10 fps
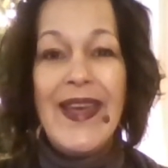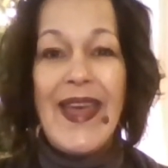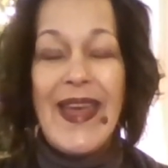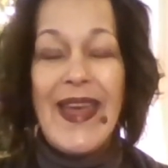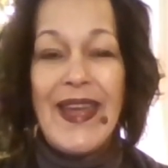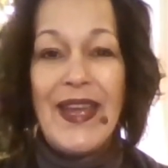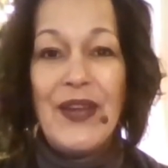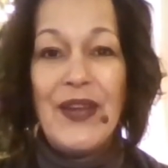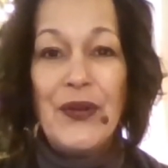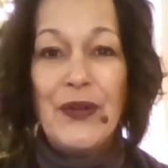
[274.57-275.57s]
a
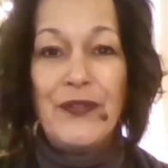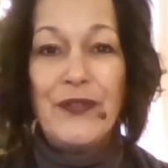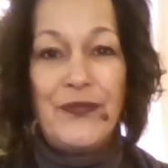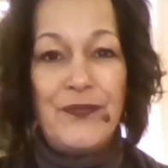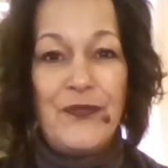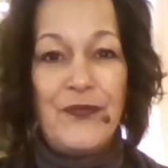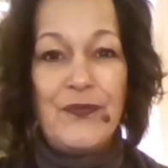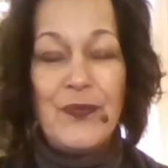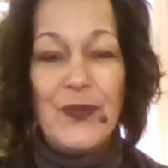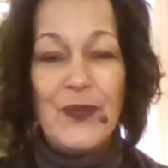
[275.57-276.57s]

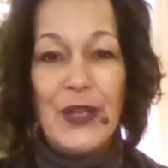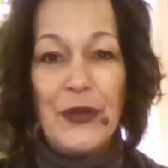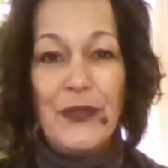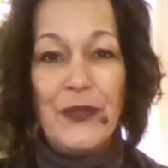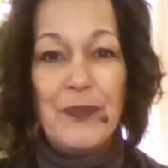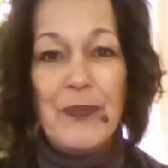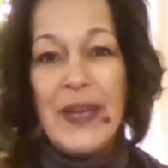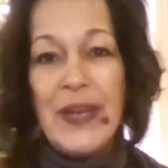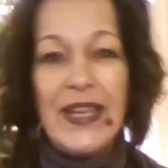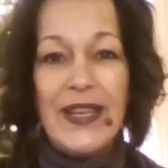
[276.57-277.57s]
little
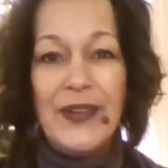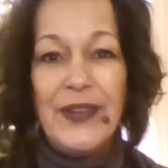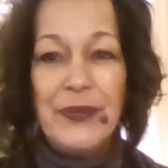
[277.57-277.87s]
mini,